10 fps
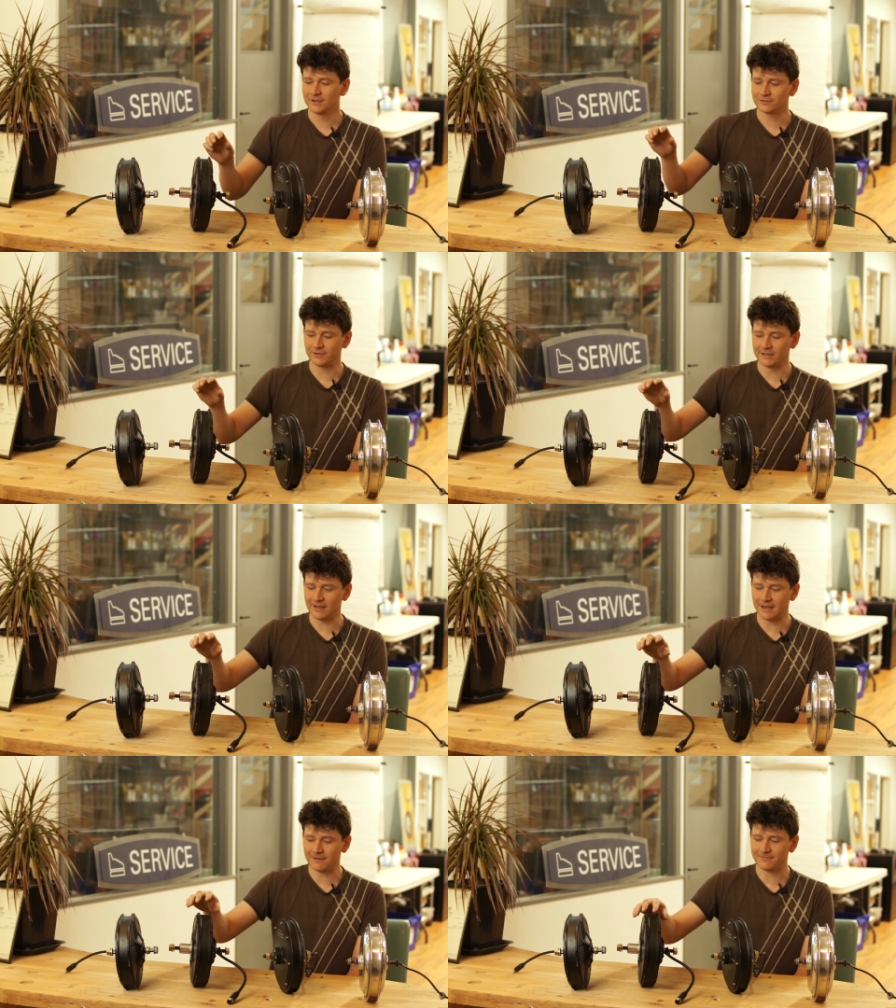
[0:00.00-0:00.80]
So the
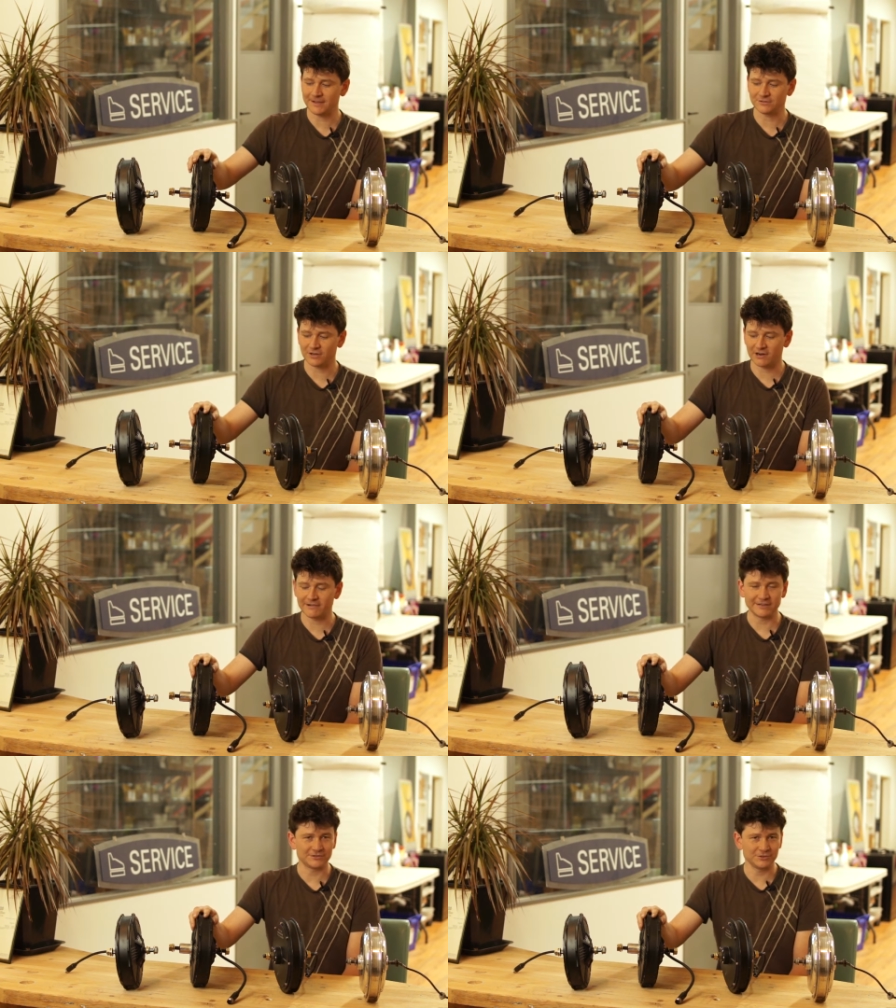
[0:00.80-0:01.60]

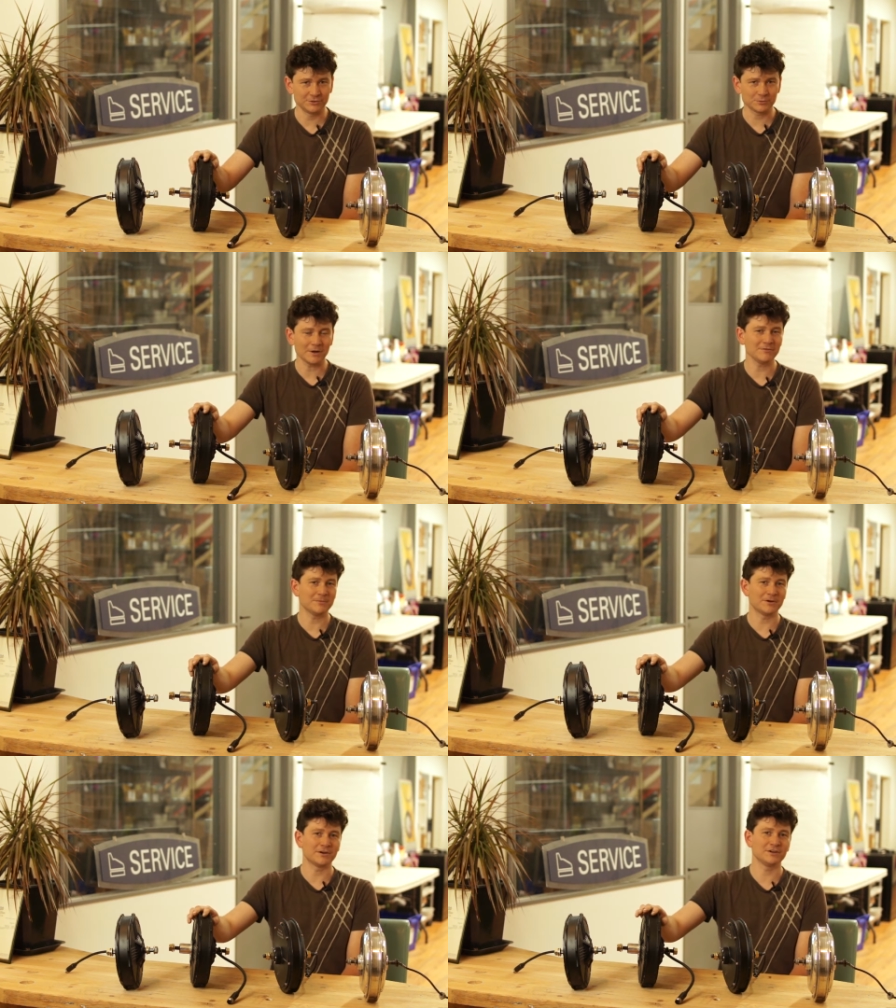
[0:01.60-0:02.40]
FH-RH212
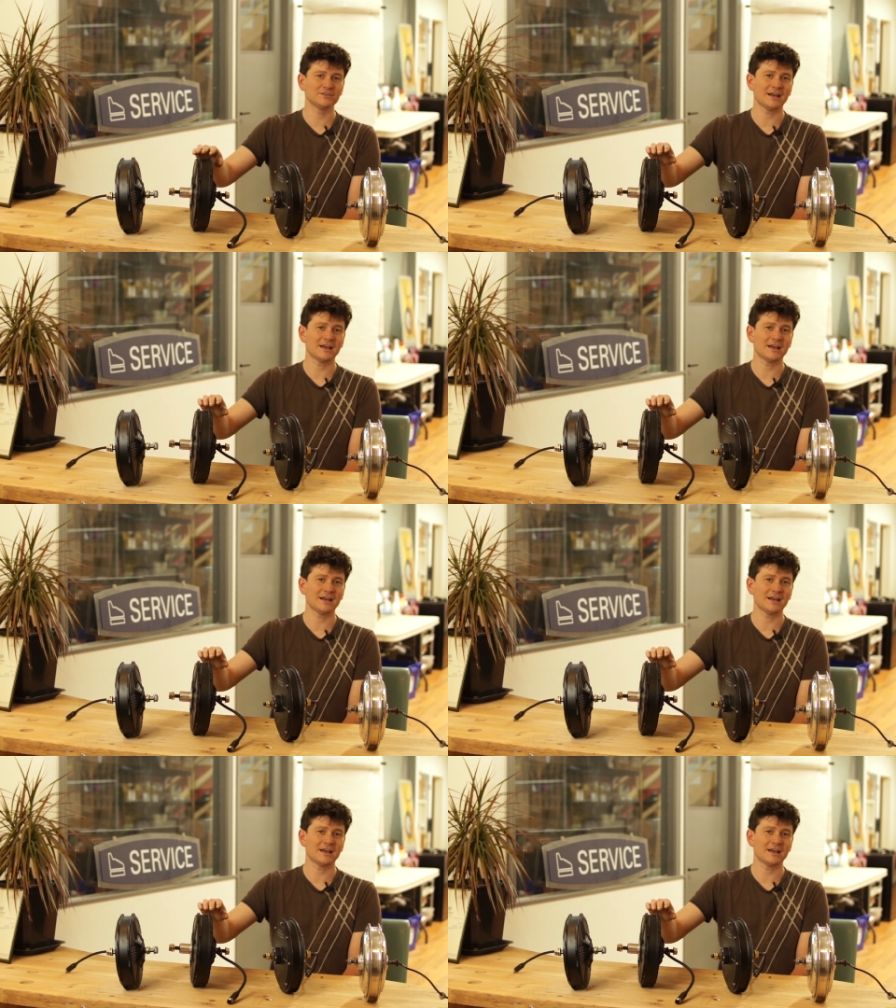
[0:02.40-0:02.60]
motors